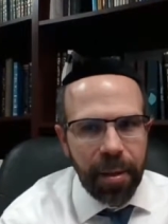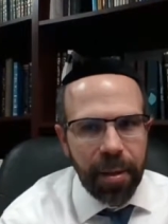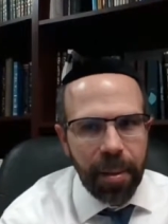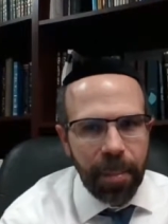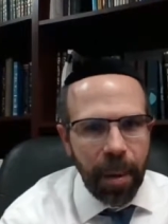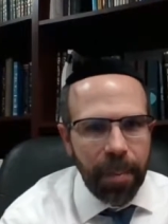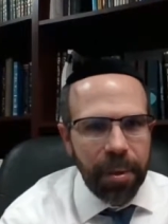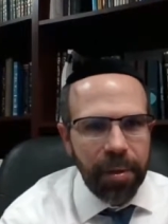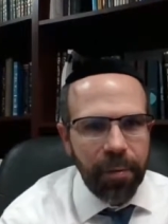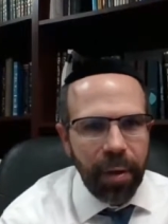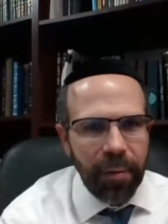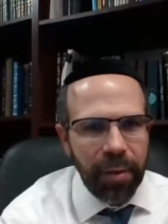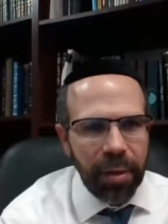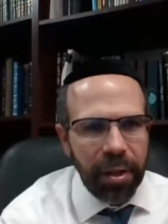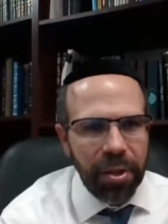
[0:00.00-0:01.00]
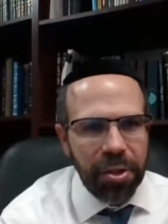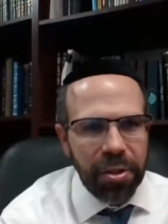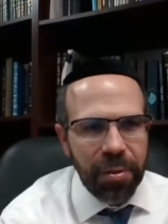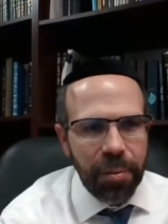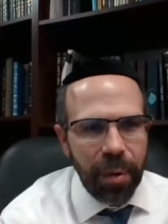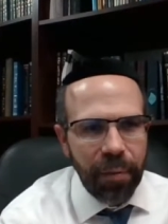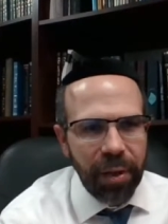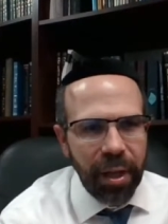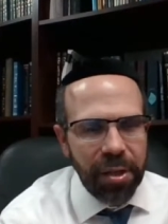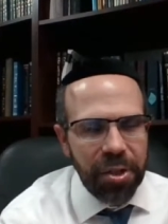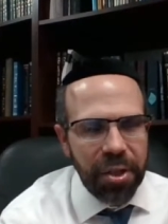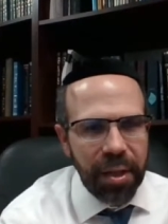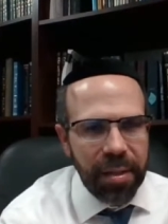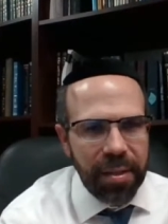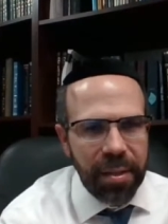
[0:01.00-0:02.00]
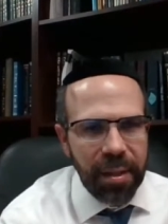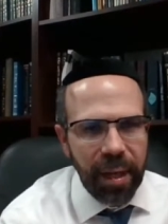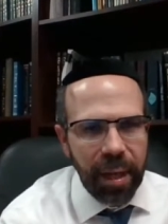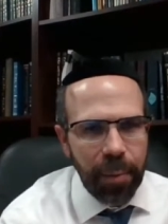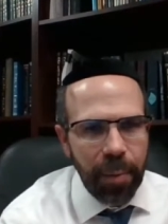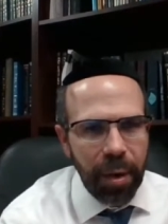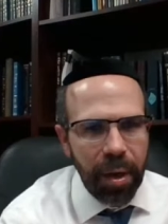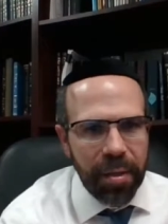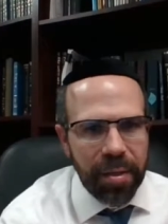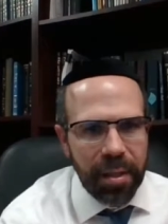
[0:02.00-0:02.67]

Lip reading: the moment of revelation at Sinai was,